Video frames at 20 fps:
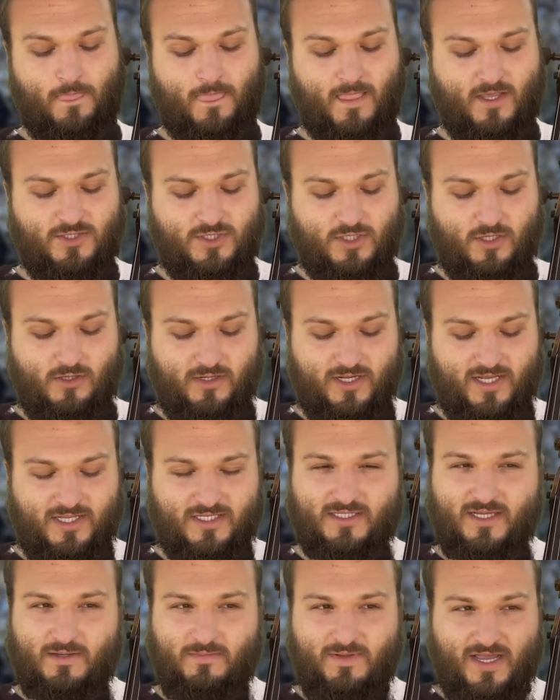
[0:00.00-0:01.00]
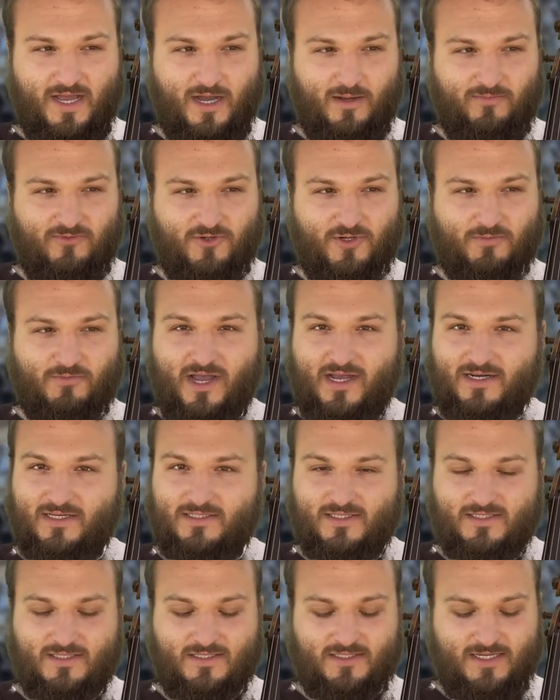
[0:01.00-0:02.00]
So it can be helpful to practice
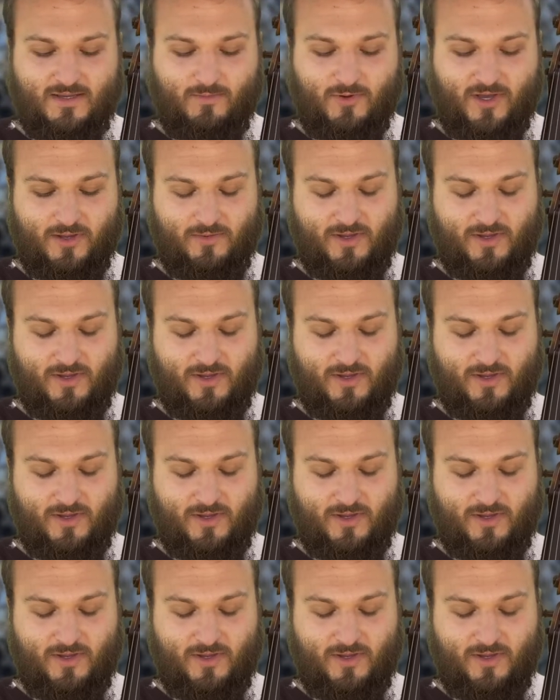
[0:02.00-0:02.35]
this the same way.